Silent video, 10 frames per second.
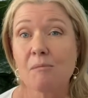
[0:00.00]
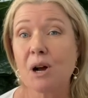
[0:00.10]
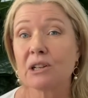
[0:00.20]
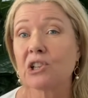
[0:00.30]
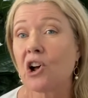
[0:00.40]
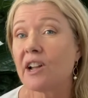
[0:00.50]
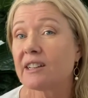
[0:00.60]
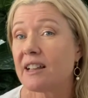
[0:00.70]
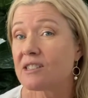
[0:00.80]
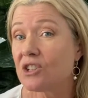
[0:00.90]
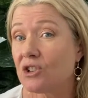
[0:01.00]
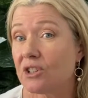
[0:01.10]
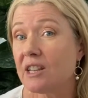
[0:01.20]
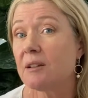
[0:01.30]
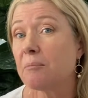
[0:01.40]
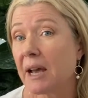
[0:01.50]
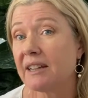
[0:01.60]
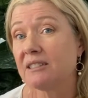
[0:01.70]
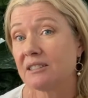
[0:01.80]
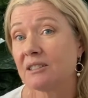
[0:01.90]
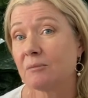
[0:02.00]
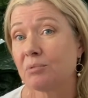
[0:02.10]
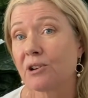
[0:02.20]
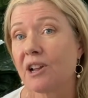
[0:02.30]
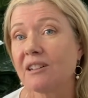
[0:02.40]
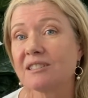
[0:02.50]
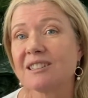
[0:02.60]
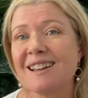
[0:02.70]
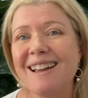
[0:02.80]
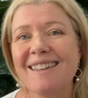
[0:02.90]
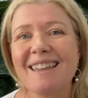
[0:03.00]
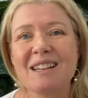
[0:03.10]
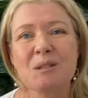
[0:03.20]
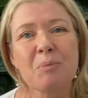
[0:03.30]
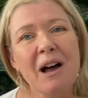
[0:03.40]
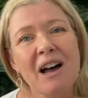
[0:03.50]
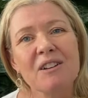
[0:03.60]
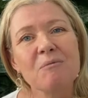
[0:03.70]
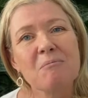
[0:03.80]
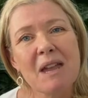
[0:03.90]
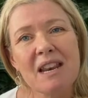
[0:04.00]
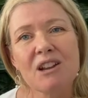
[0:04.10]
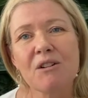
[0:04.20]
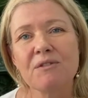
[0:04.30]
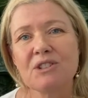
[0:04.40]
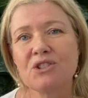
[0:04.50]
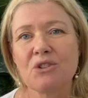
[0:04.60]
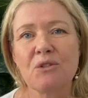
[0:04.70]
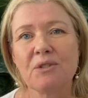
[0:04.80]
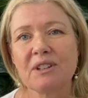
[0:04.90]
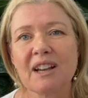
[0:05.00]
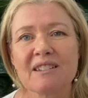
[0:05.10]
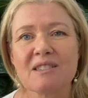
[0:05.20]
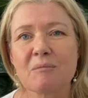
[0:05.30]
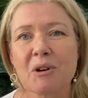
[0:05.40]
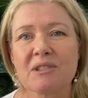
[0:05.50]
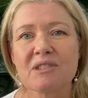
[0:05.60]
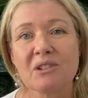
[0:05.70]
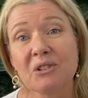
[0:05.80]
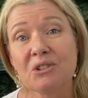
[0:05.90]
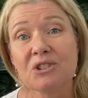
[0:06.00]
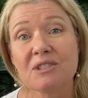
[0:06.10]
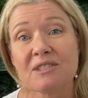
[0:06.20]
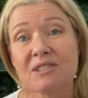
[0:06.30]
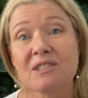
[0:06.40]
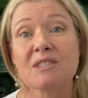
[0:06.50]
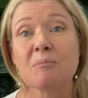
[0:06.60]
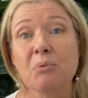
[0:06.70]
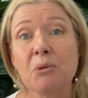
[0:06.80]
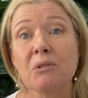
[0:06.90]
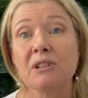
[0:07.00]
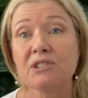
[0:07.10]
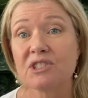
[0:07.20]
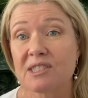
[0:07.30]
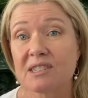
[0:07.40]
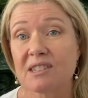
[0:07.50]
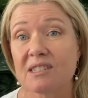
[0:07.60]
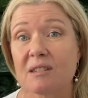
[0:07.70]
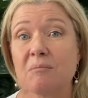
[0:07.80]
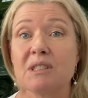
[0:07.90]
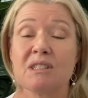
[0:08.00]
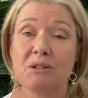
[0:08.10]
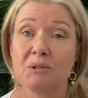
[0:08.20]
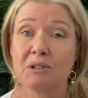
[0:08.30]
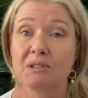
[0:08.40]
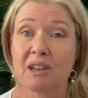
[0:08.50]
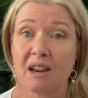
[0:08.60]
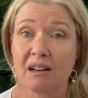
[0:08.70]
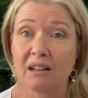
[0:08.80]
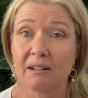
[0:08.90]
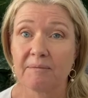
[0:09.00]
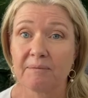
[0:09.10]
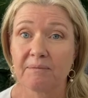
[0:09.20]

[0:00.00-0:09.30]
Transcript: My client has a unique patented product that is part of many off the shelf and customised solutions to support logistics and materials handling.